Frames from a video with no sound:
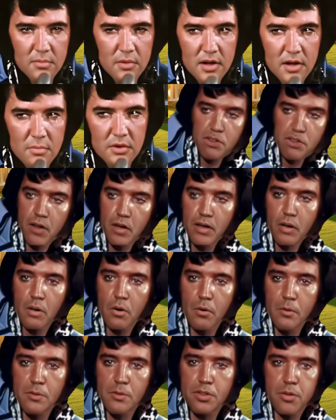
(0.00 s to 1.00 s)
But let me tell you a
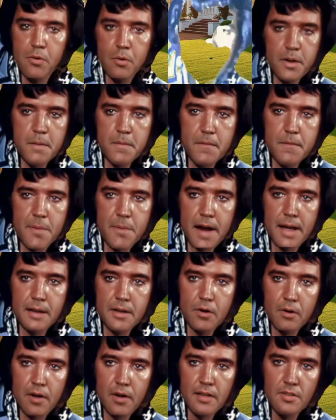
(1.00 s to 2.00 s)
little story.
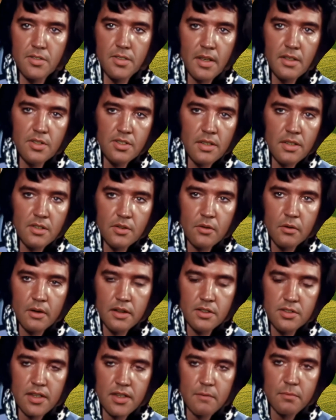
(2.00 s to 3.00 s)
Back in the late 60s,
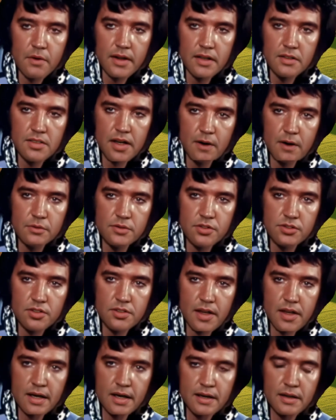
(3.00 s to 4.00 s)
early 70s, I was
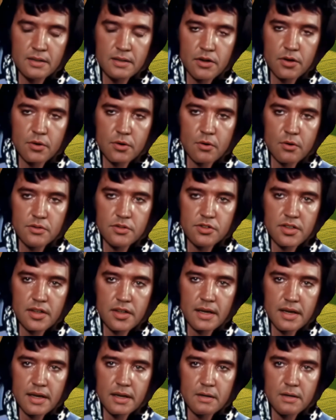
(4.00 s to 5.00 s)
staying in New York
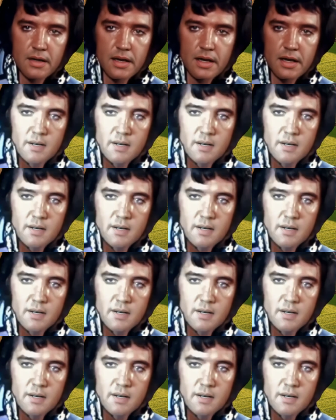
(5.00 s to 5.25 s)
City.